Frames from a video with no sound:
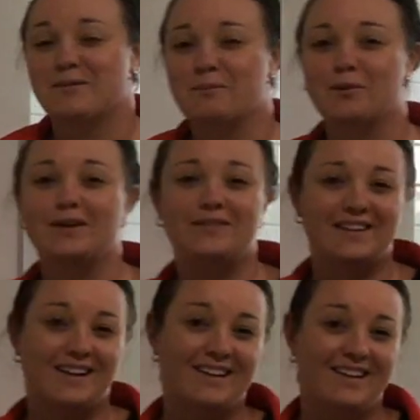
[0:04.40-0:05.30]

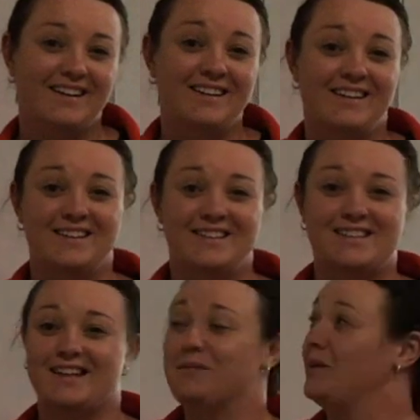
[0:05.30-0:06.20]
Bulavinaka.
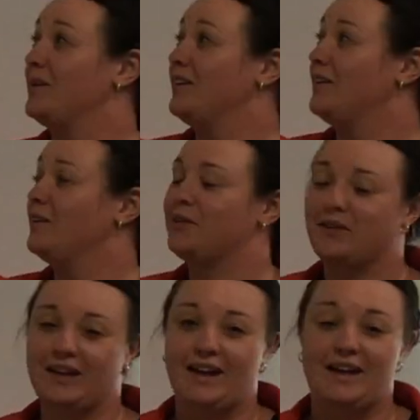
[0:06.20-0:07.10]
Today we're going to look
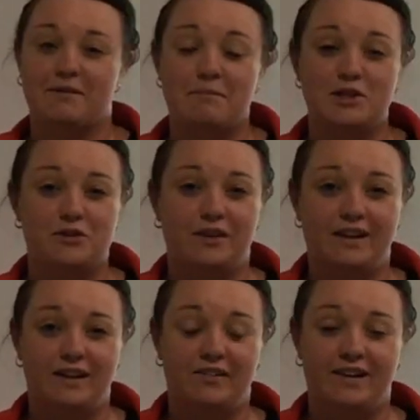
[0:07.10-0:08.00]
at measuring
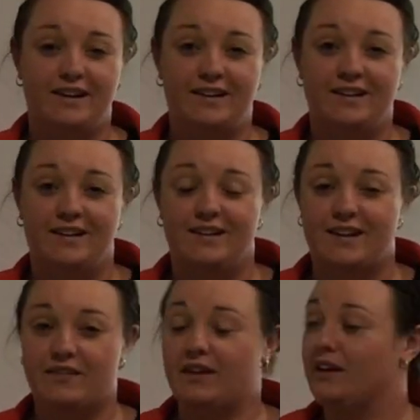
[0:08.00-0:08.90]
area. Now
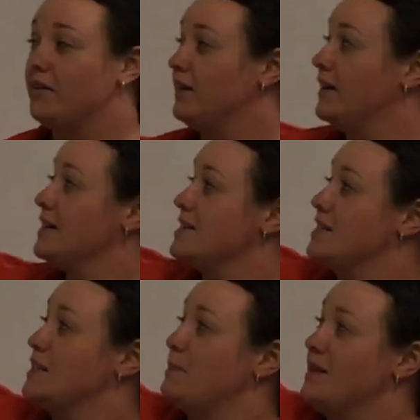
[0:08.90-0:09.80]
the area is the
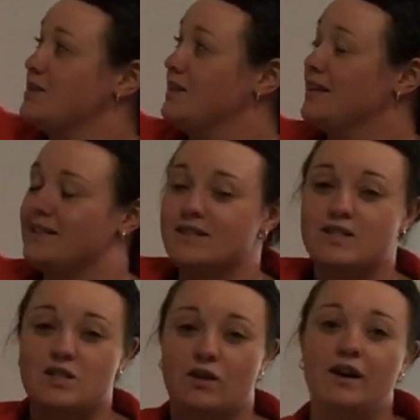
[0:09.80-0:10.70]
space on the
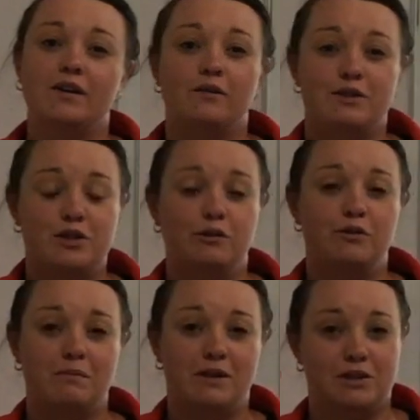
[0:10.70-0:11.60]
inside of a
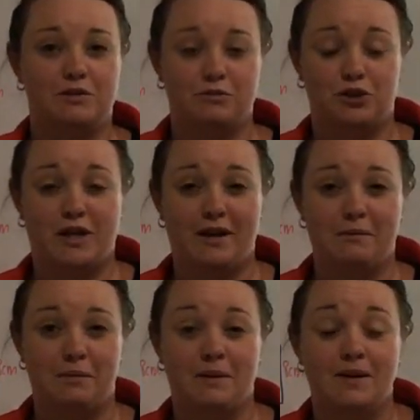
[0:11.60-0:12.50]
two-dimensional shape.
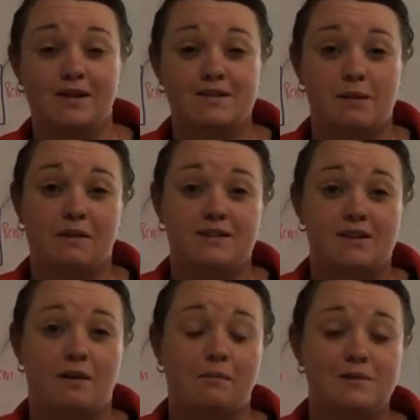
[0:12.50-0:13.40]
Some
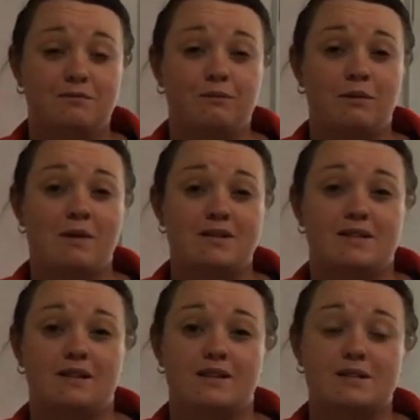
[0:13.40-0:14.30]
examples of when we might see
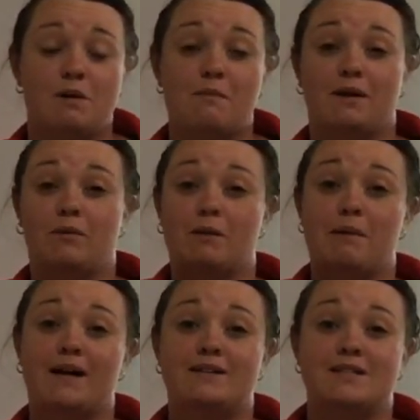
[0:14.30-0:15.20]
this might be when a
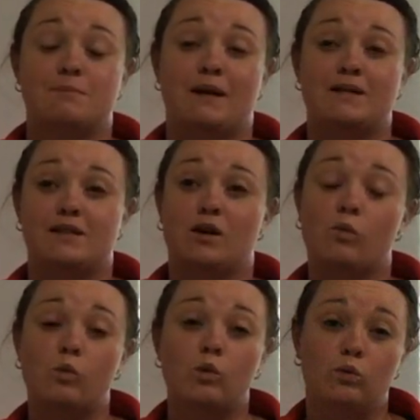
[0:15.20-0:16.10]
painter's painting a
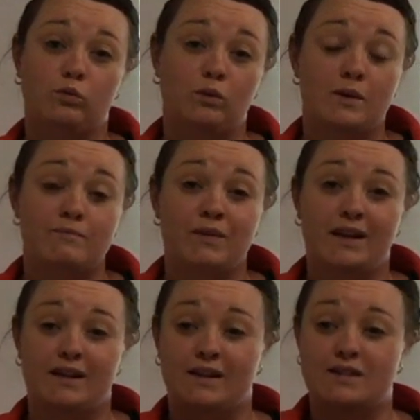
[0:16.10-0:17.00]
wall.
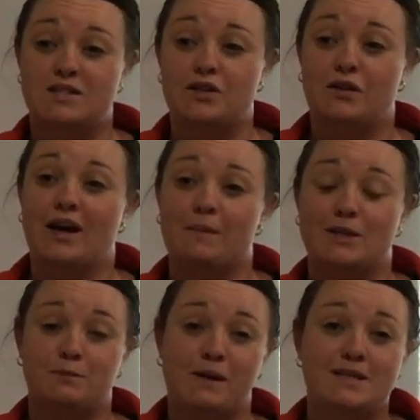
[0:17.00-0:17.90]
He needs to know how
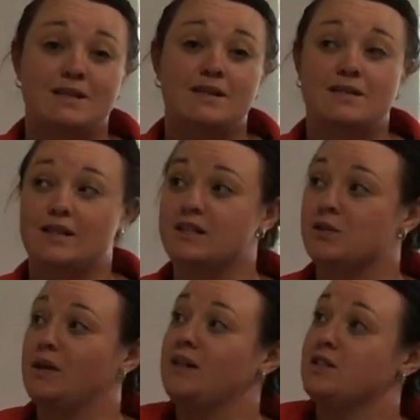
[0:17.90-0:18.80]
much paint he needs to get, so
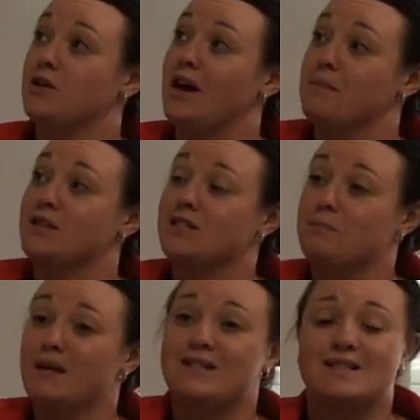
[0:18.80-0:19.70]
he needs to know how much
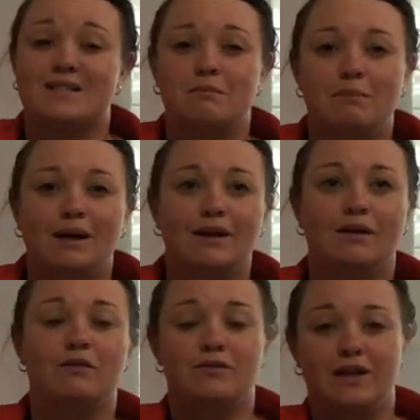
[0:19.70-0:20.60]
space is in the middle
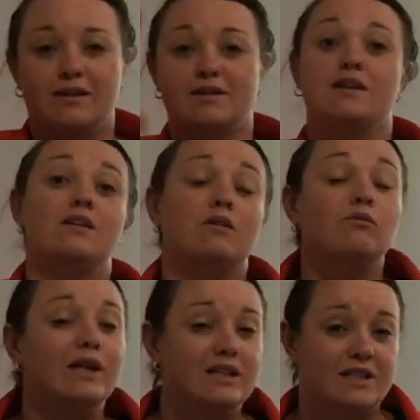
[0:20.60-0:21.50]
of that
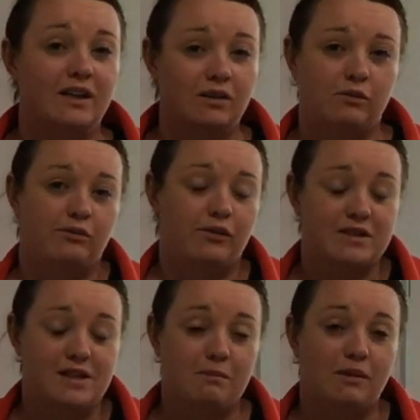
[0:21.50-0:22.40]
rectangle, for
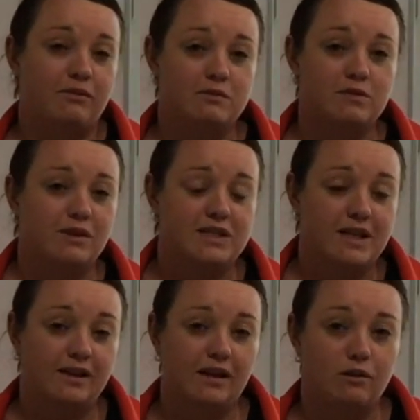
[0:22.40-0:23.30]
example, if it was a
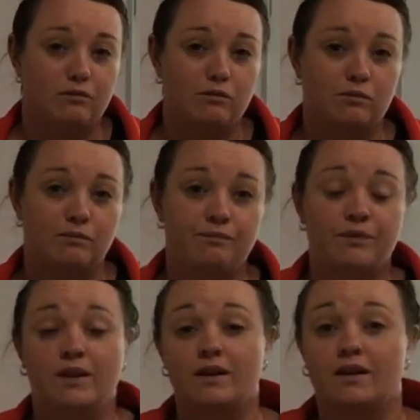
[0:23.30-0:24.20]
rectangular wall.
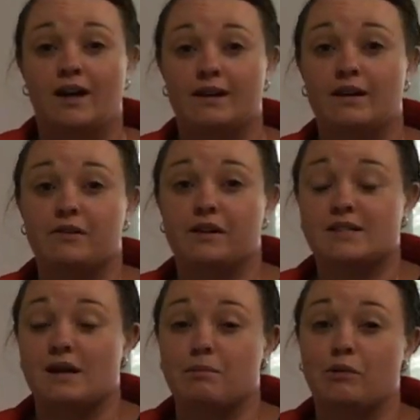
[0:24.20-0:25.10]
Another
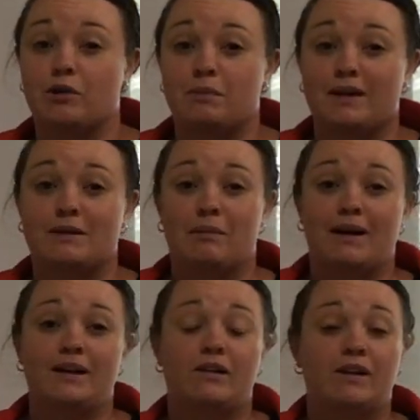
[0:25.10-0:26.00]
example could be in the
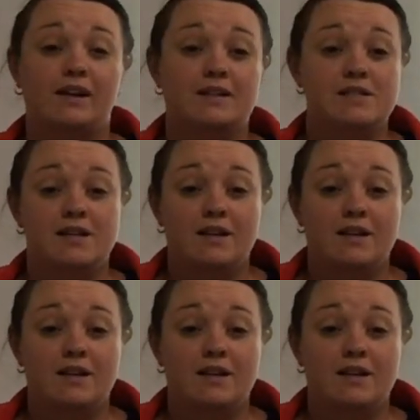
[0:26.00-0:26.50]
playground.